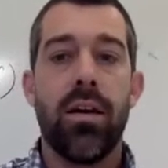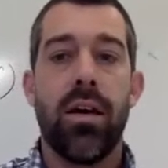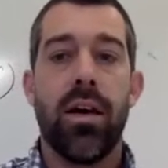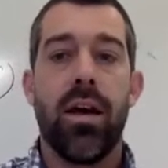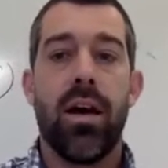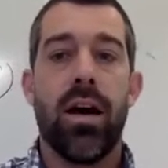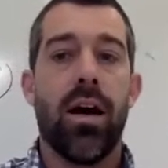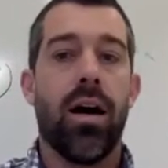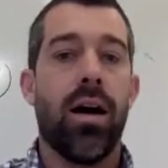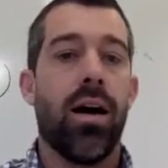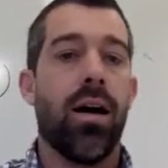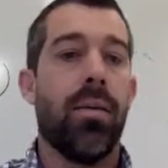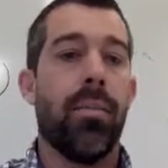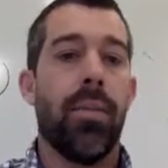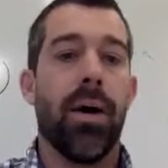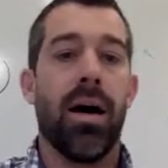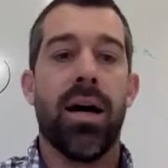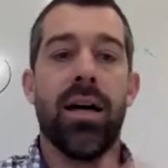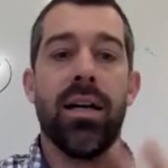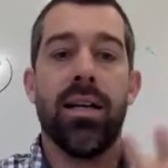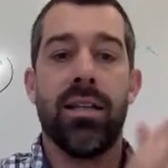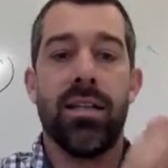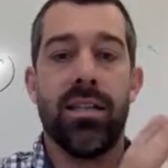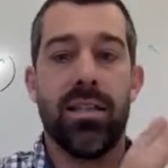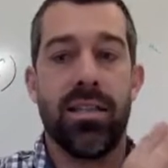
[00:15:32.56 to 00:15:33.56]

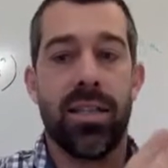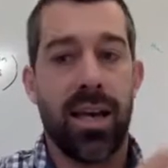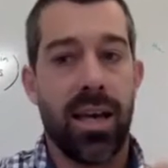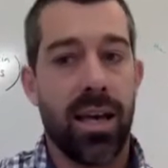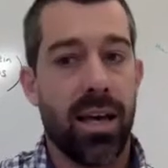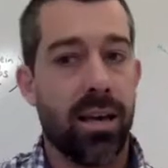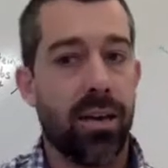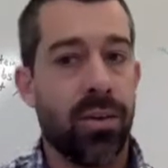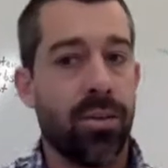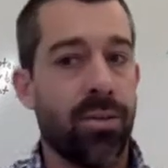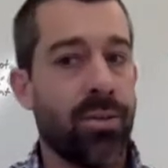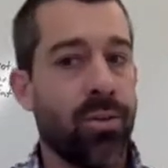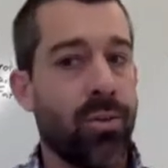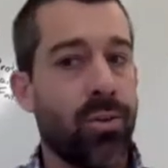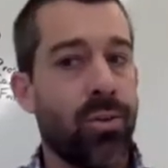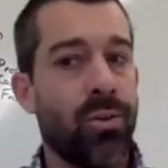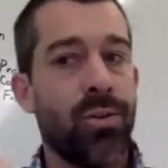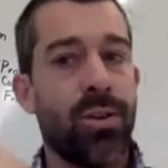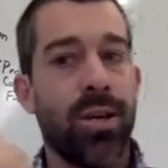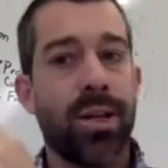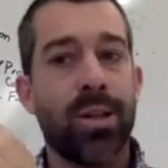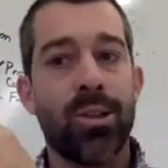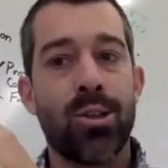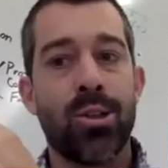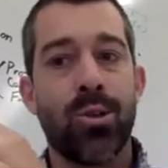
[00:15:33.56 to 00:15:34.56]
until you
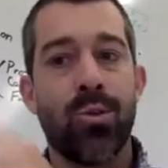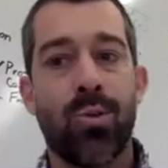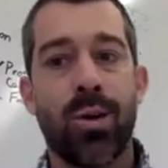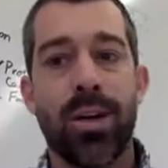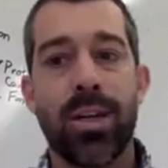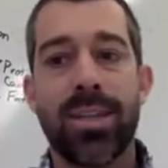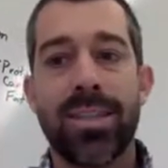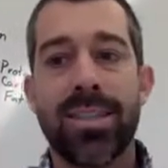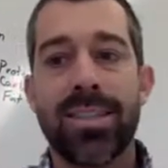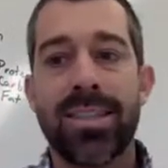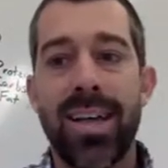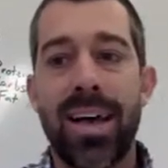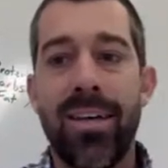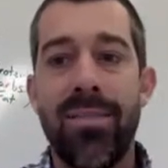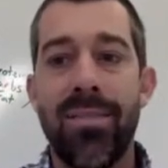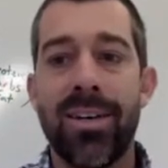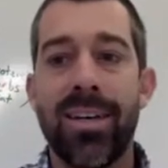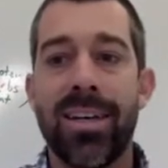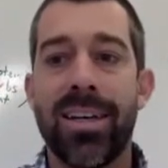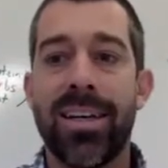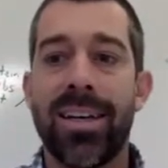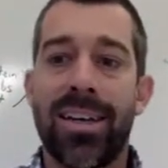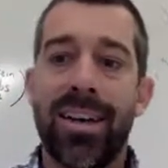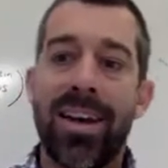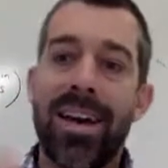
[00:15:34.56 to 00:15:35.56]
get to
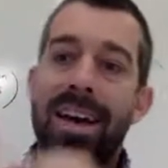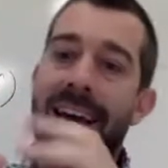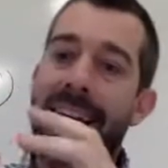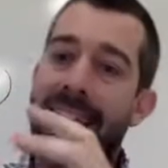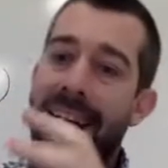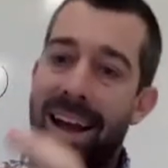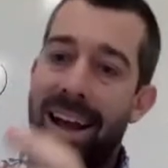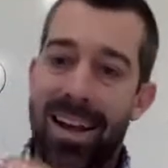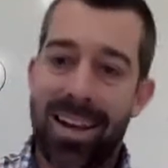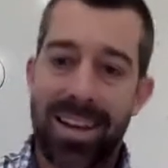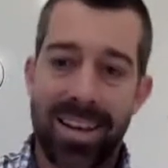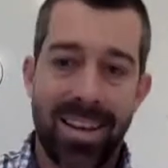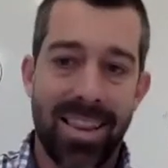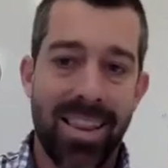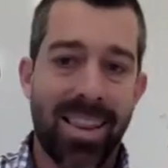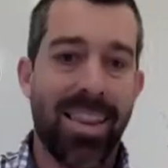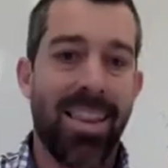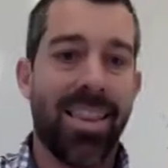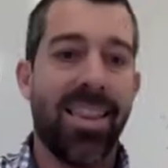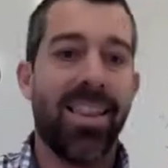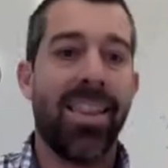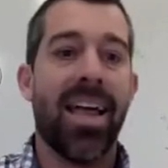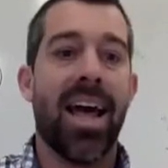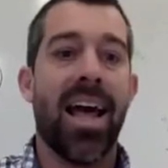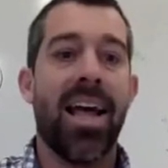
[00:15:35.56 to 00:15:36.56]
170. And
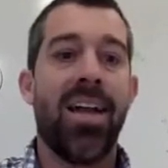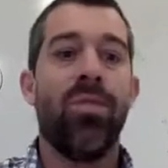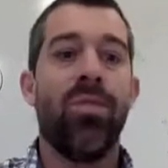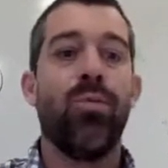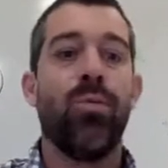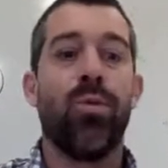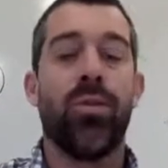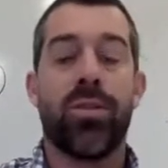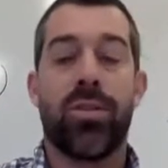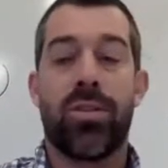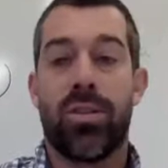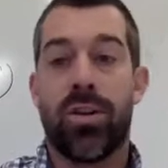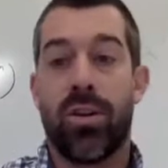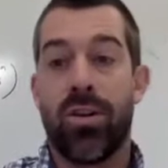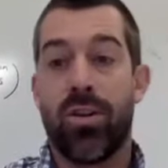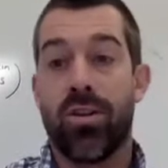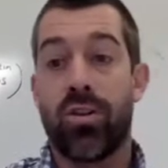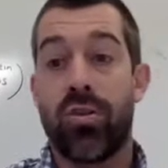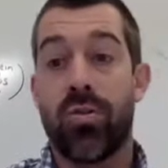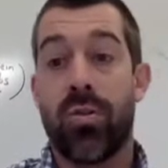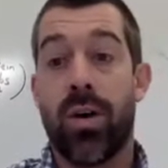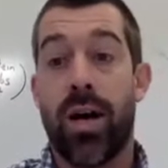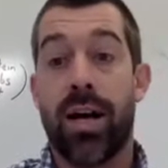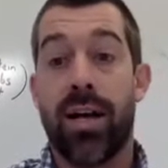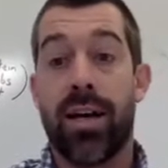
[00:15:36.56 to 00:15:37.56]
then we'll start
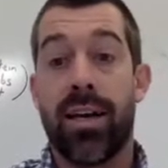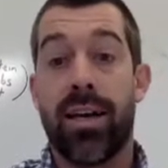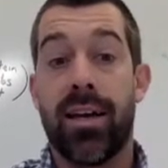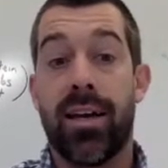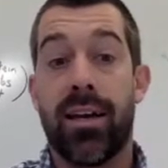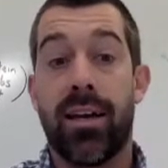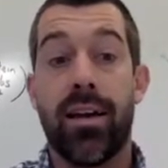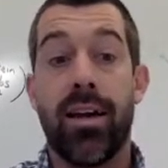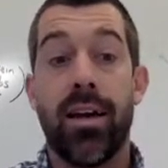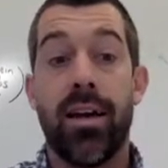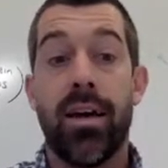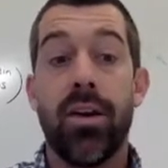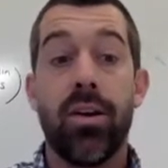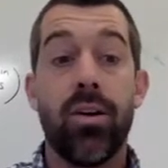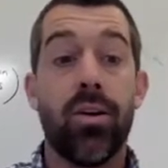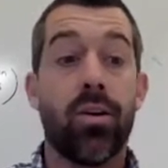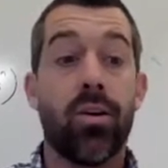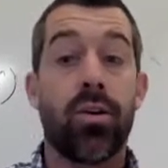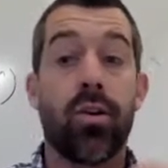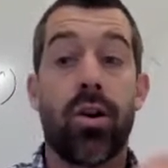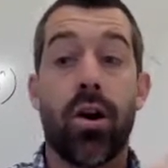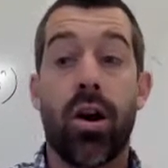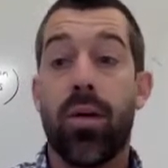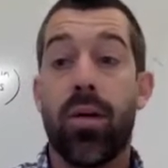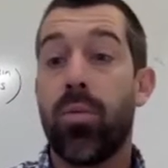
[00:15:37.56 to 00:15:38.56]
tracking your
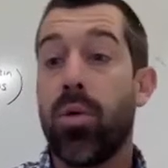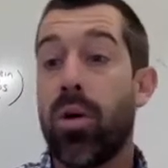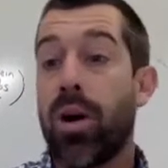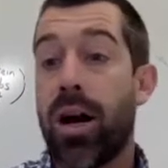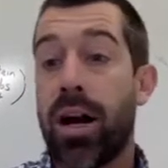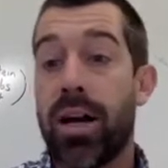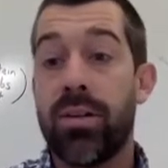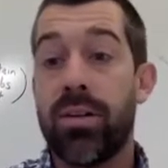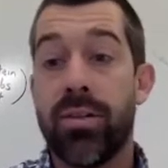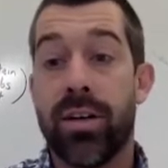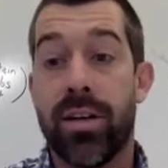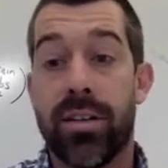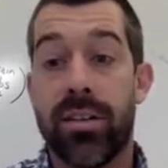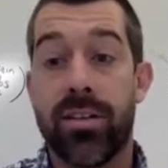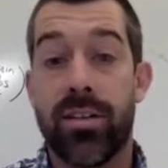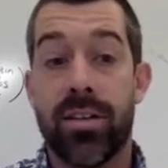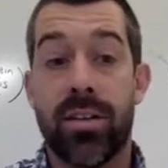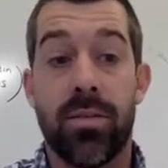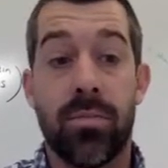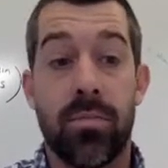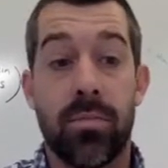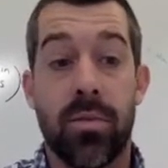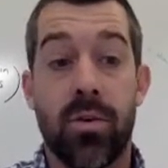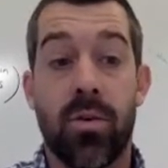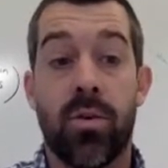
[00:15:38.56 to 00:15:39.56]
carbohydrates,
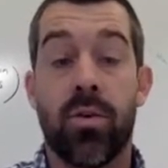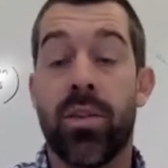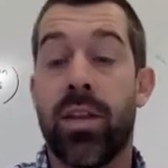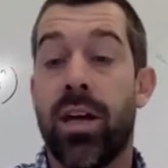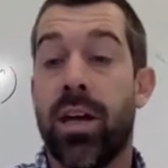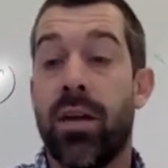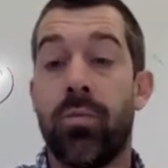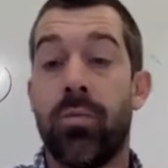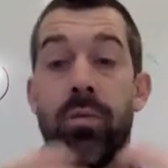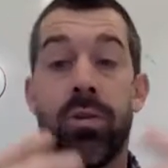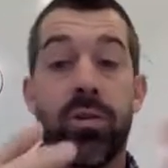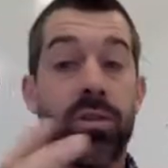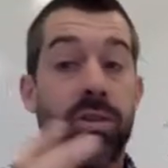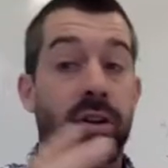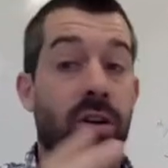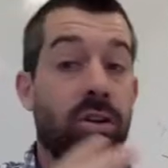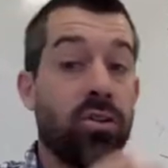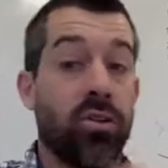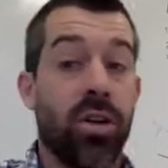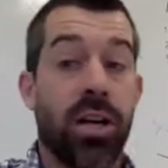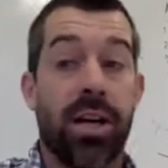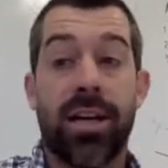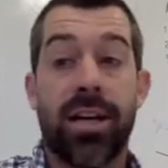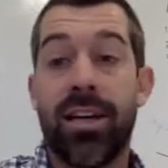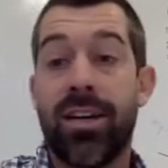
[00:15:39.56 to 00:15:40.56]
or then we'll start
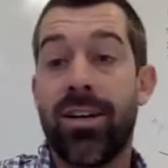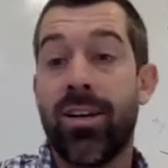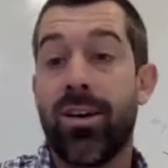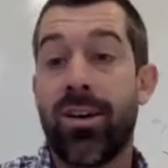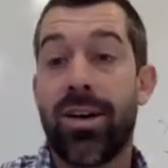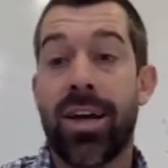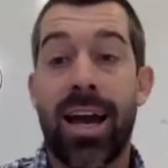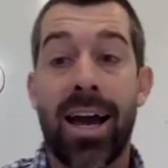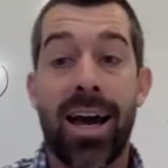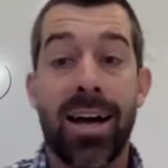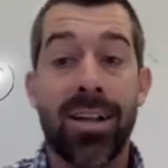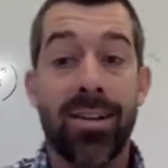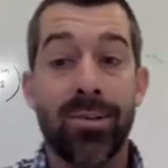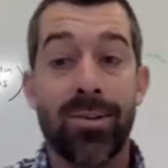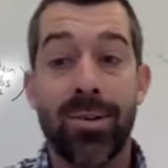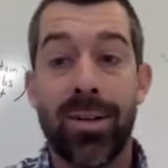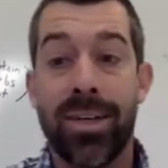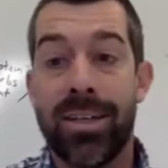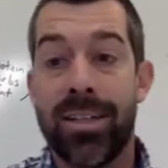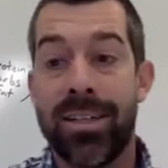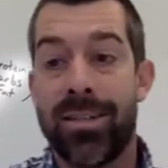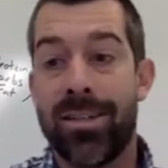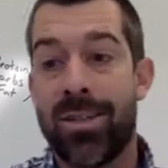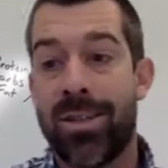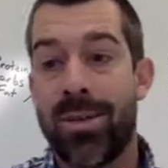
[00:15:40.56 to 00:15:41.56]
tracking your
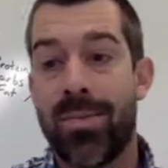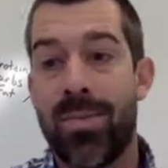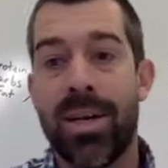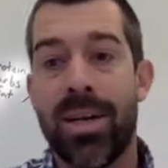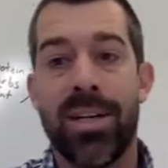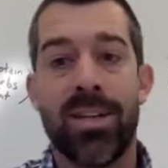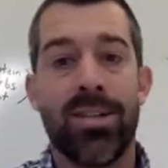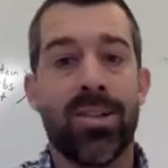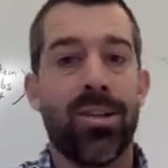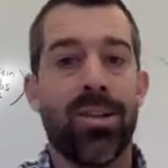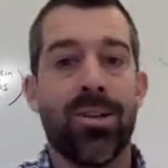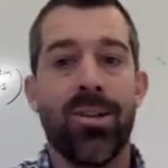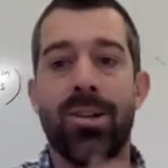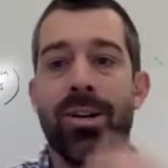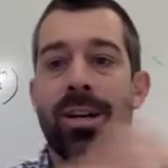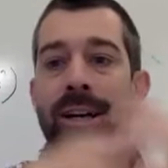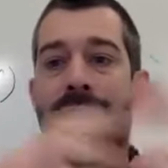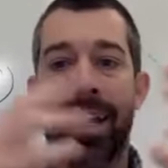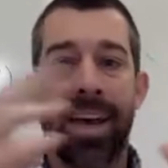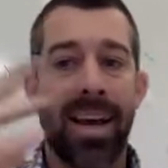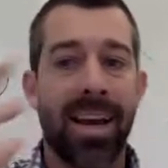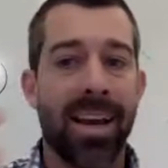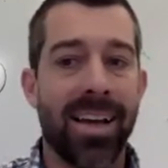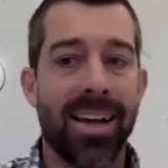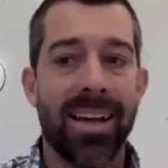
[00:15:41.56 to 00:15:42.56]
calories to make sure you're
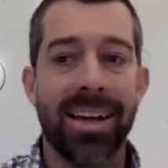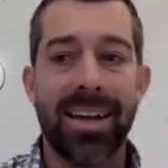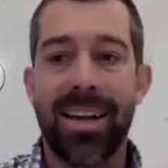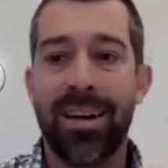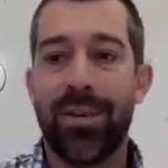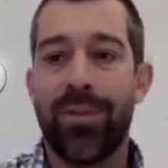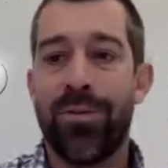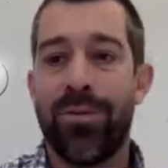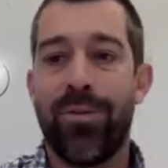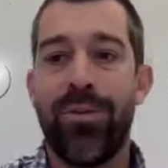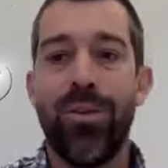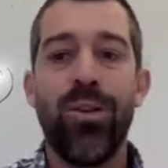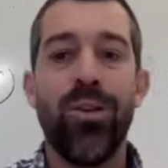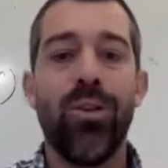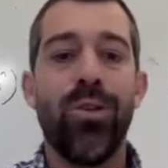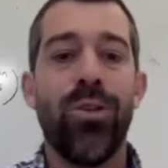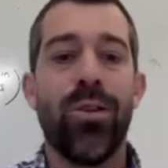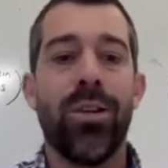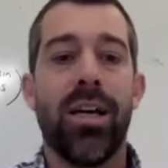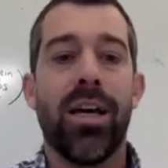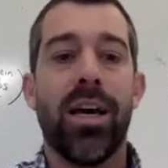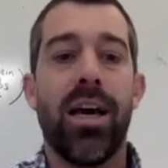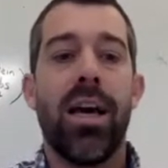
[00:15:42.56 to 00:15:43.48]
getting enough food.